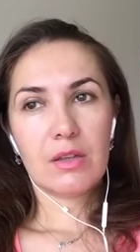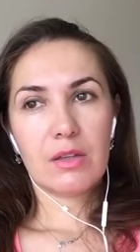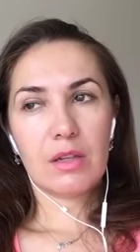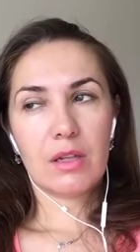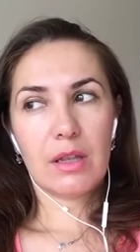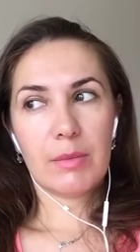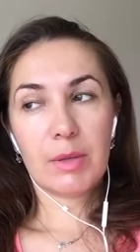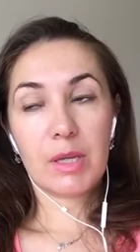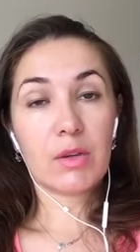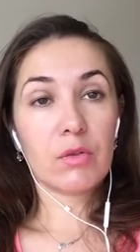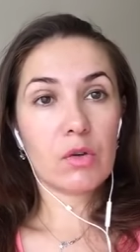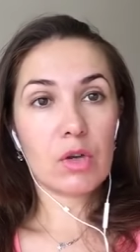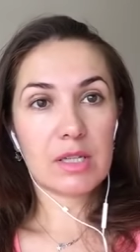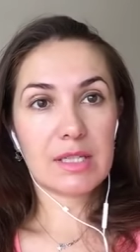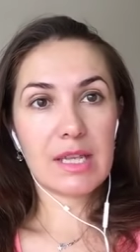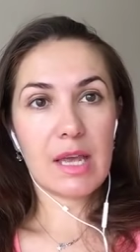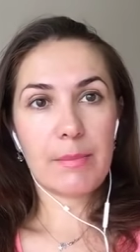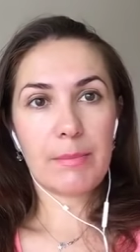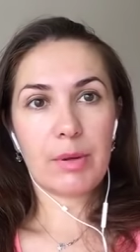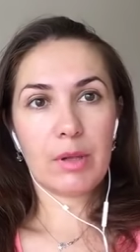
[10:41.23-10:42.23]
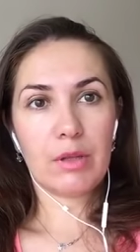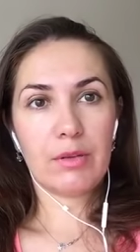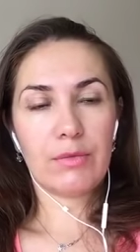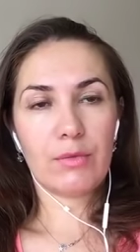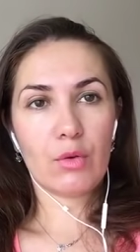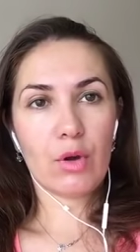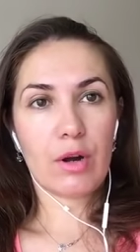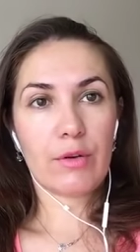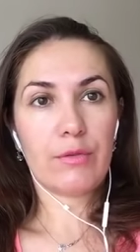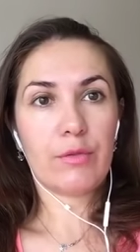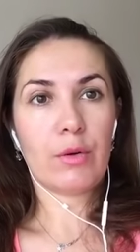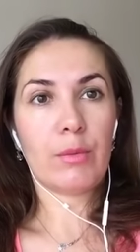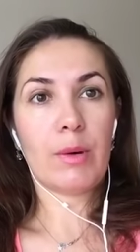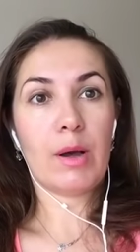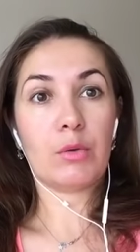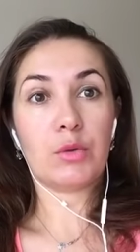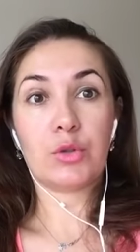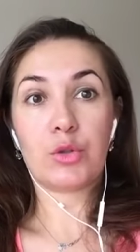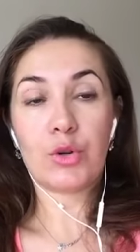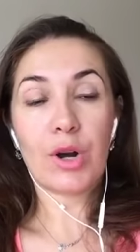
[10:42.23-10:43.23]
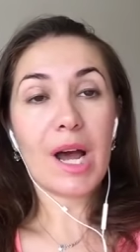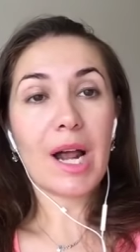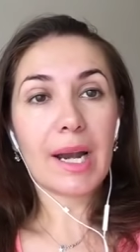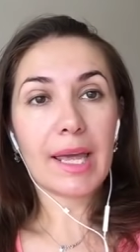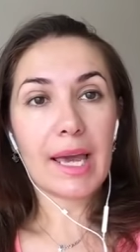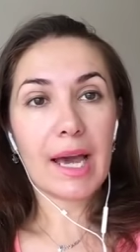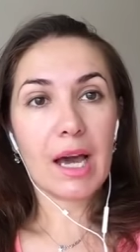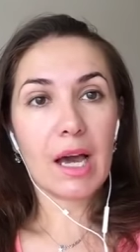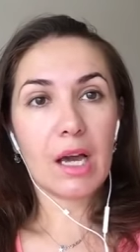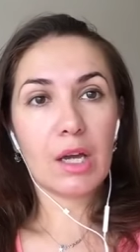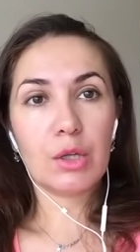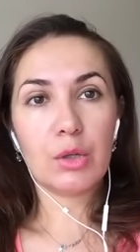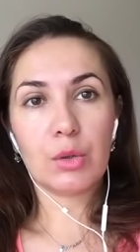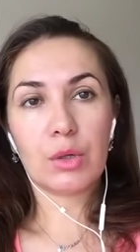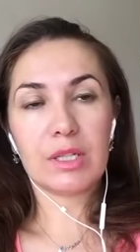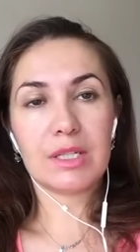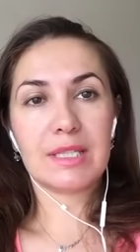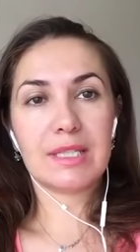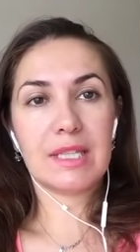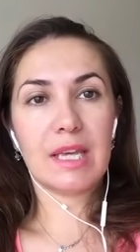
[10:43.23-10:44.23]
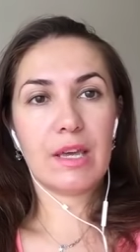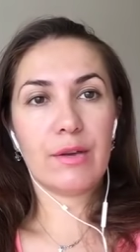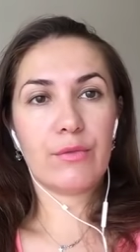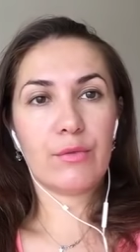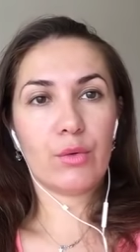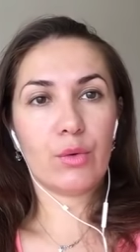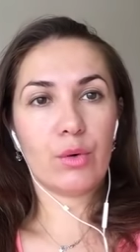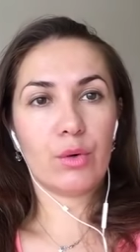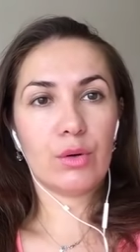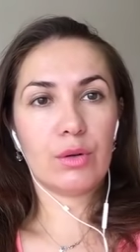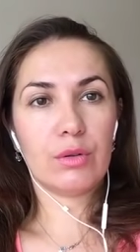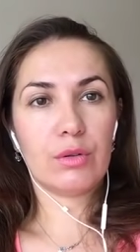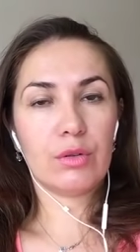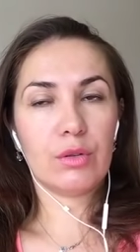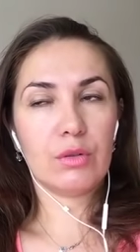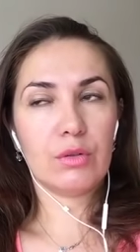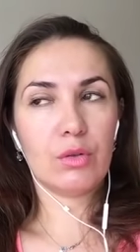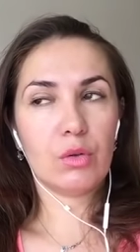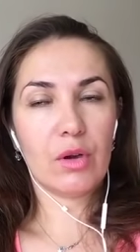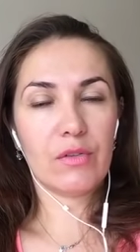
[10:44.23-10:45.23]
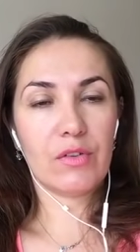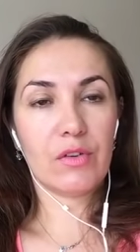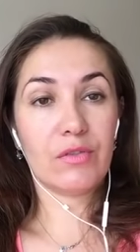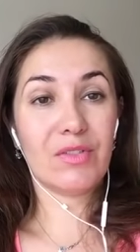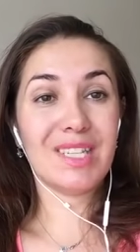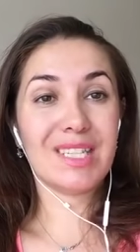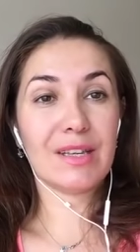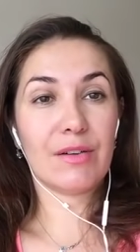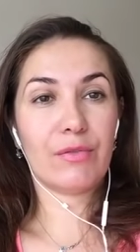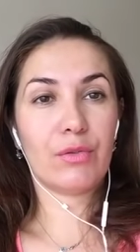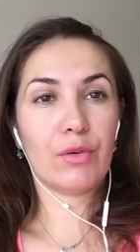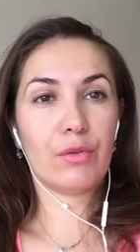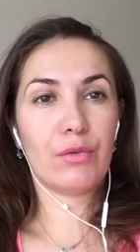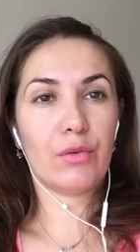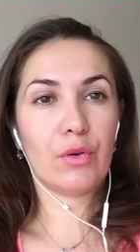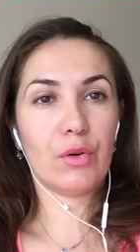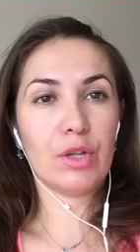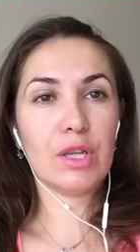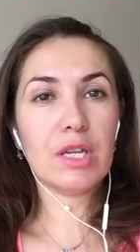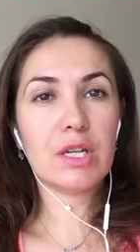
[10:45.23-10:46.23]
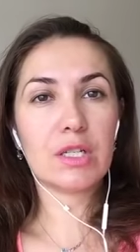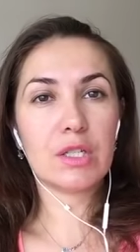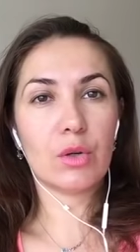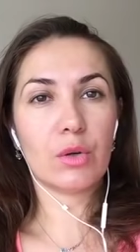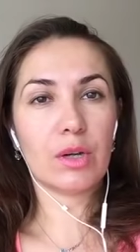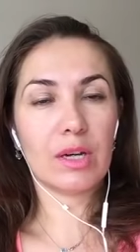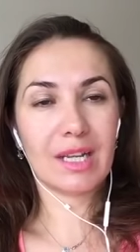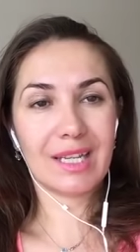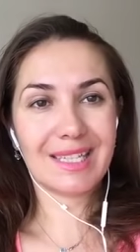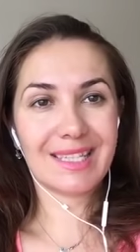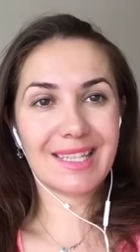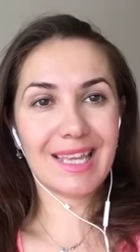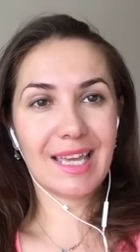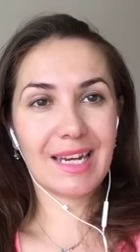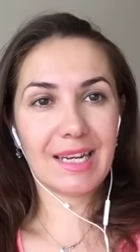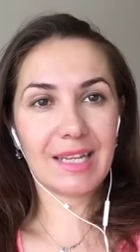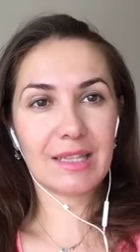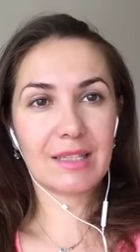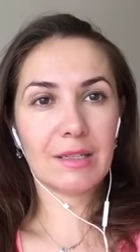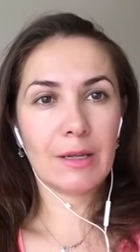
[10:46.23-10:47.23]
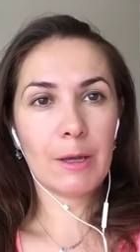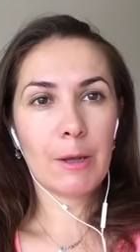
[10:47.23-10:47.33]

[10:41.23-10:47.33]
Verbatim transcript: Let me give you an example. If you are from Australia, you can stay for, you have a visa for 4 years, you can extend it.